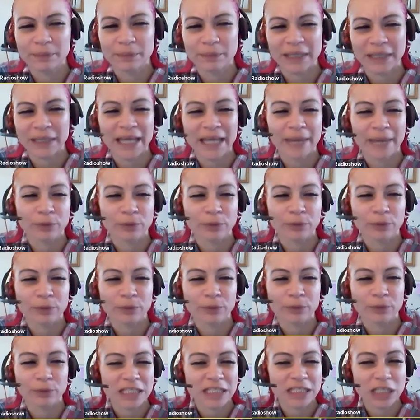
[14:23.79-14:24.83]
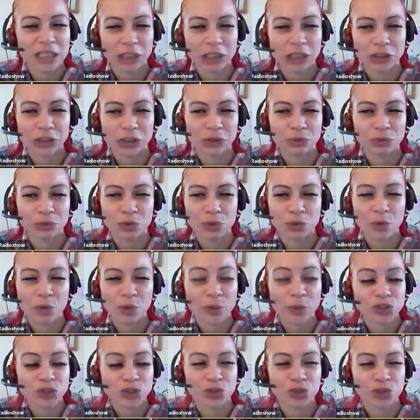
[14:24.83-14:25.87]
being able to just continue doing
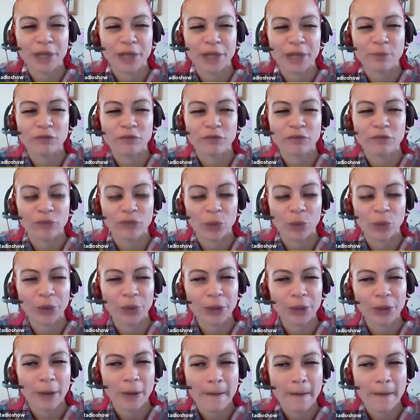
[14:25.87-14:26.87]
what you're doing and moving forward?